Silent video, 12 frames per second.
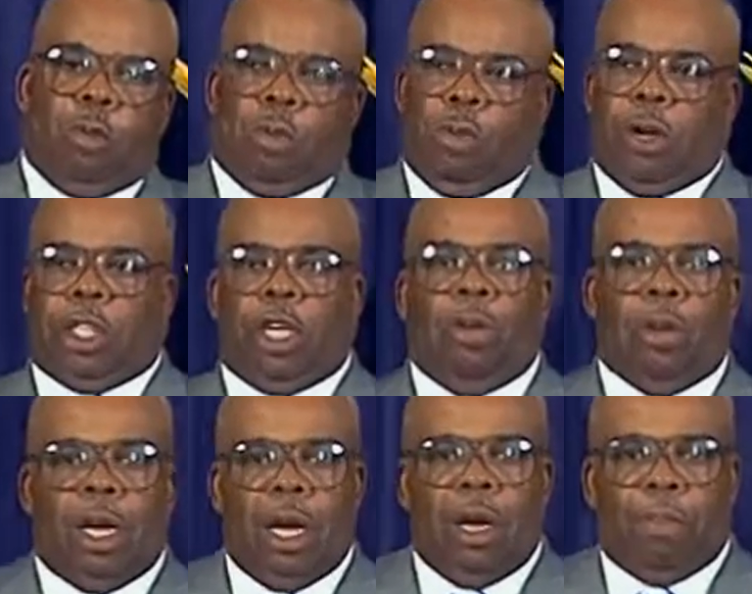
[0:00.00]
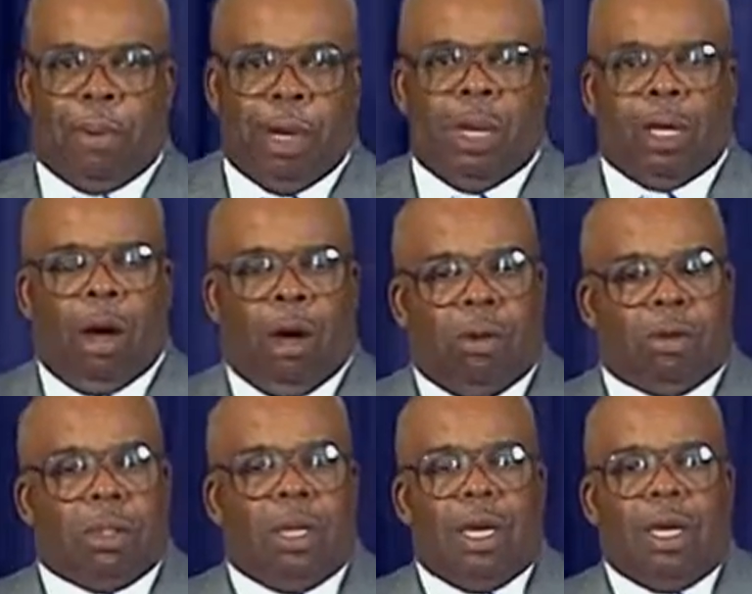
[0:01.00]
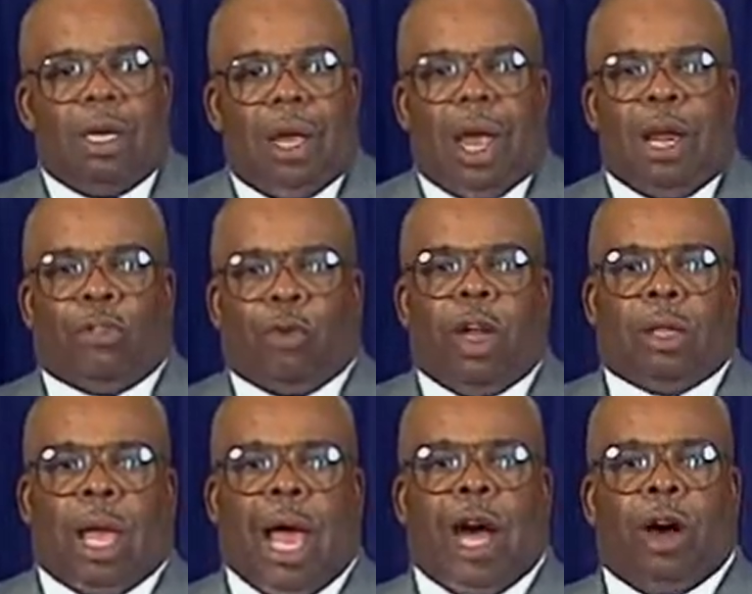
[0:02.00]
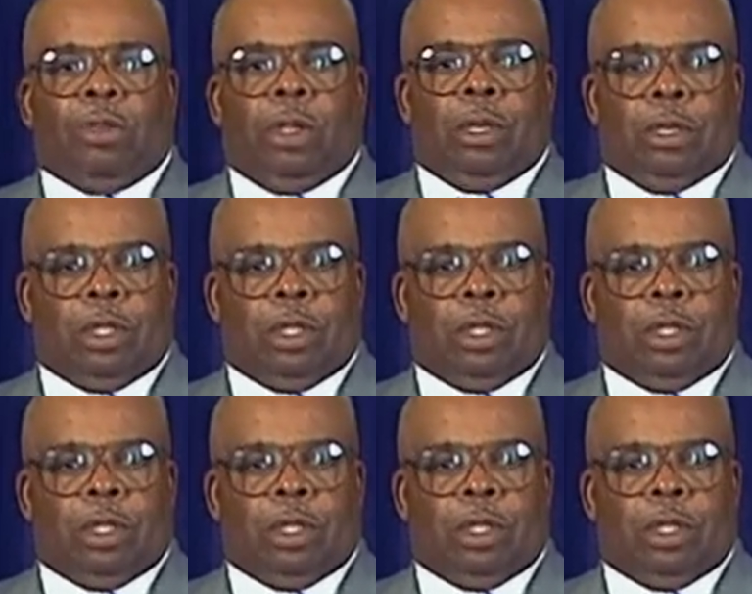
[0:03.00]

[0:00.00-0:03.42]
preached on the day of Pentecost, and three thousand